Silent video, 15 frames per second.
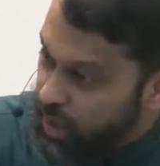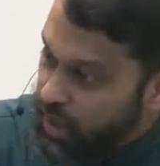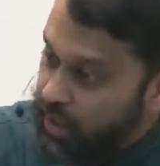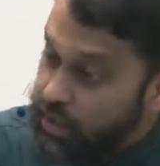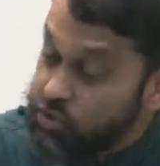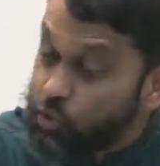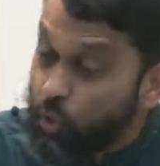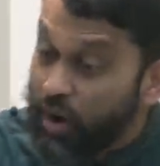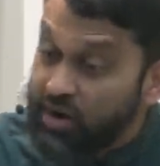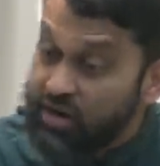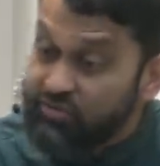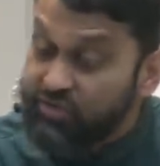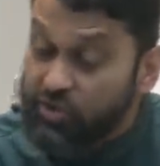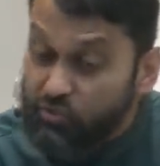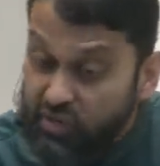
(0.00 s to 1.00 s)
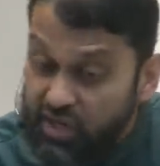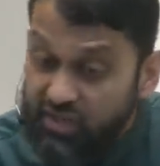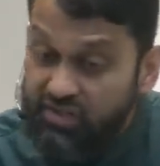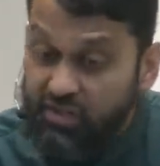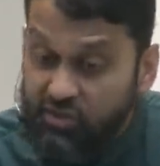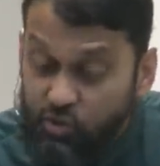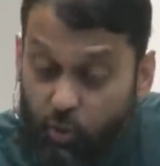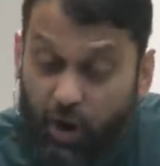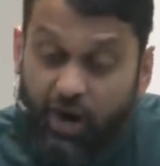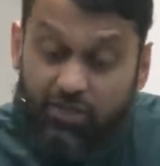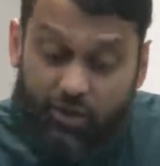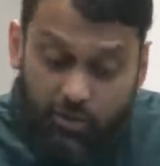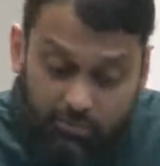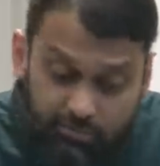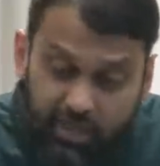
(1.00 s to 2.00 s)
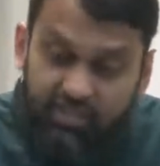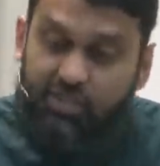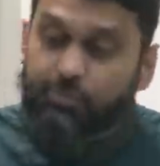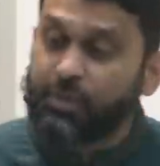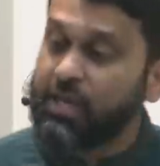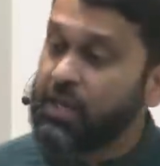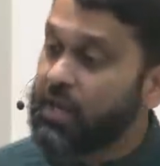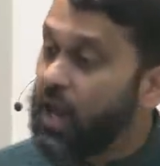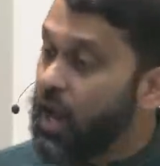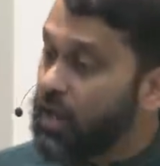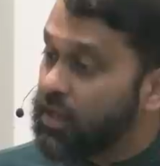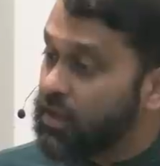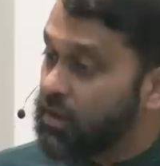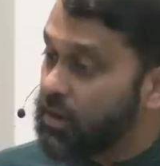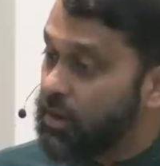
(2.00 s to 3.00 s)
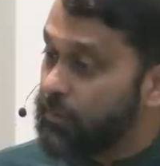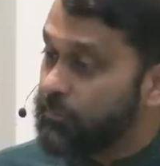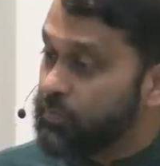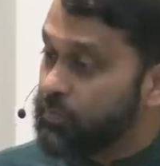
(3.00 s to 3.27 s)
is one of the reasons why there must be an akhirah.